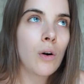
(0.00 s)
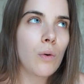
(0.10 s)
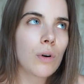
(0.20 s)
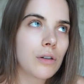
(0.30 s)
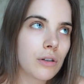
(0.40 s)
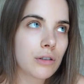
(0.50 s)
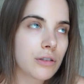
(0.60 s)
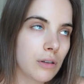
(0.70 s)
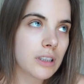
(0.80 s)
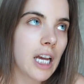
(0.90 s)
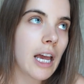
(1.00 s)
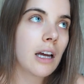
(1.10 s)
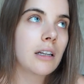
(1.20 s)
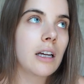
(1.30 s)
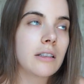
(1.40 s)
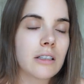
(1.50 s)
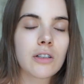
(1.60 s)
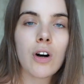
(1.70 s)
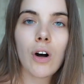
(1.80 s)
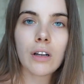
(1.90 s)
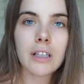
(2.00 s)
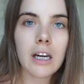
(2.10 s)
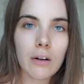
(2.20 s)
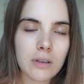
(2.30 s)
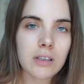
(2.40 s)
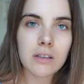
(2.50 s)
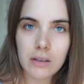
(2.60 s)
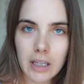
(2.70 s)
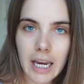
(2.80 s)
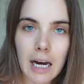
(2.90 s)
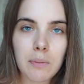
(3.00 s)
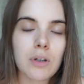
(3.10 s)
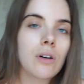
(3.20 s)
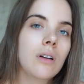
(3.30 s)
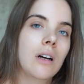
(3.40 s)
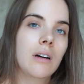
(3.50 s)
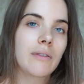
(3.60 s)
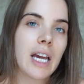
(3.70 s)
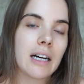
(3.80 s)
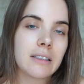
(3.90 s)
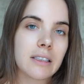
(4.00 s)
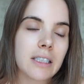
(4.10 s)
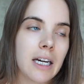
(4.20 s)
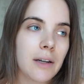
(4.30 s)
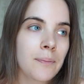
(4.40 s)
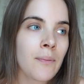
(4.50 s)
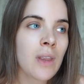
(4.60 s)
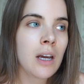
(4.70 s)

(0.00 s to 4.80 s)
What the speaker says: or Nur Sultan as it's called now. It's the capital of Kazakhstan.